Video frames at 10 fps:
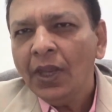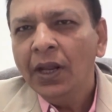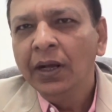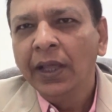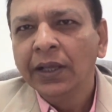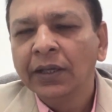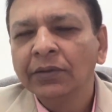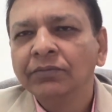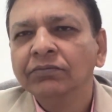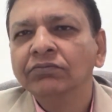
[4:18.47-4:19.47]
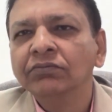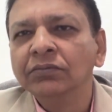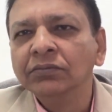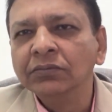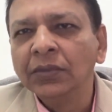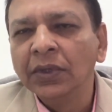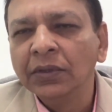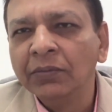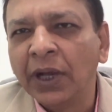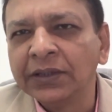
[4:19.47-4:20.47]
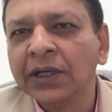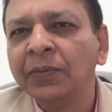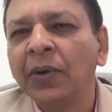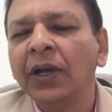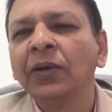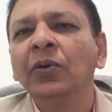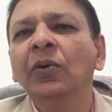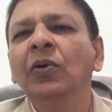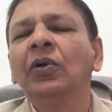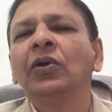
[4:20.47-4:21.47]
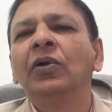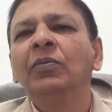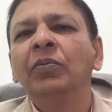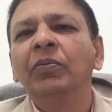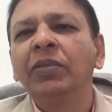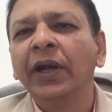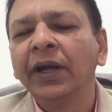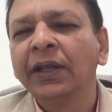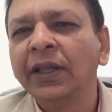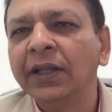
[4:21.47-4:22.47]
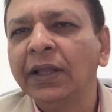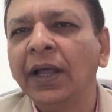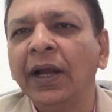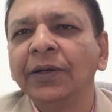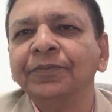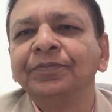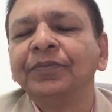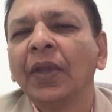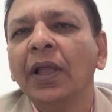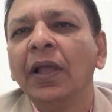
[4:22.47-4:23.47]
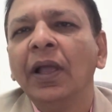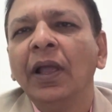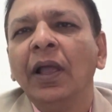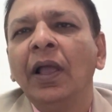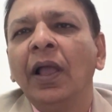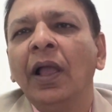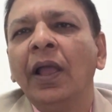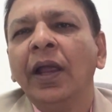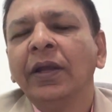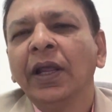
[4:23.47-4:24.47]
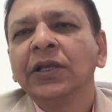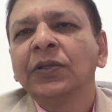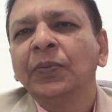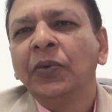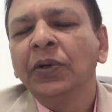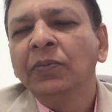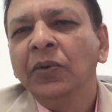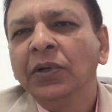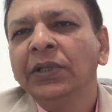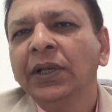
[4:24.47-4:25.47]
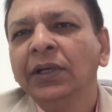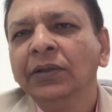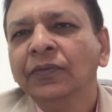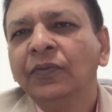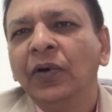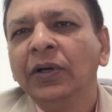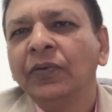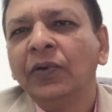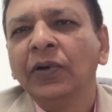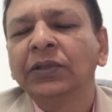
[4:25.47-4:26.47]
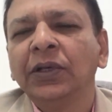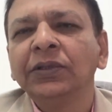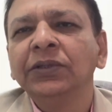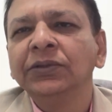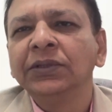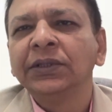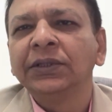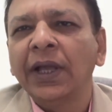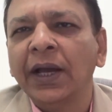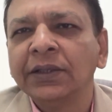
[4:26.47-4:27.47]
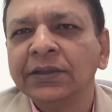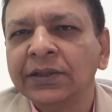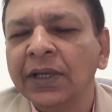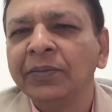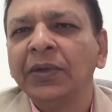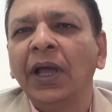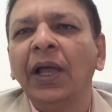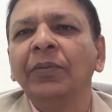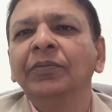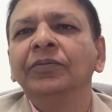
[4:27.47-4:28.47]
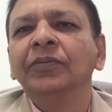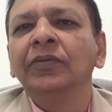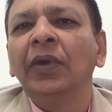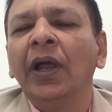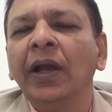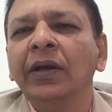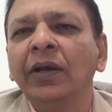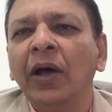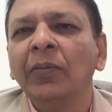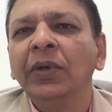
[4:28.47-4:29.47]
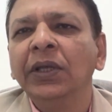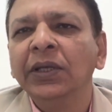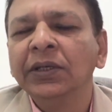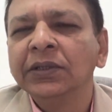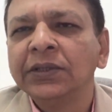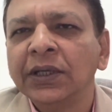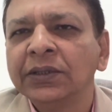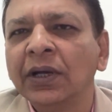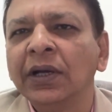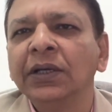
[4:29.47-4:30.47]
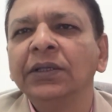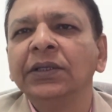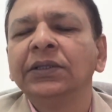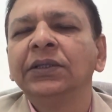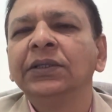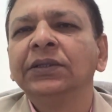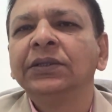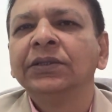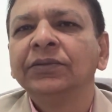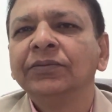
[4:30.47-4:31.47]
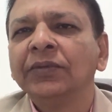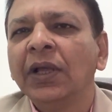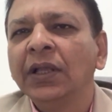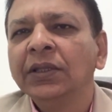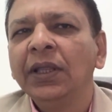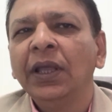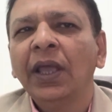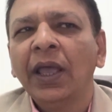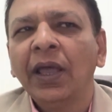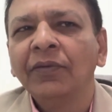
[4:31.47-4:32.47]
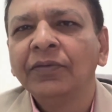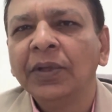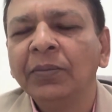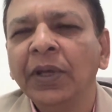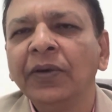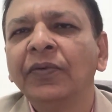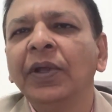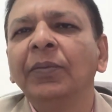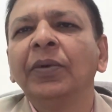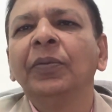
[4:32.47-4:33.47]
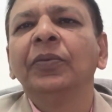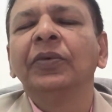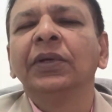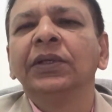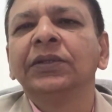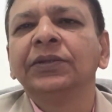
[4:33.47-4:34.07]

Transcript: like basketball court or greater than that. It can support more than 4,000 users at the same time, and normally research organizations, they have the mainframe computers,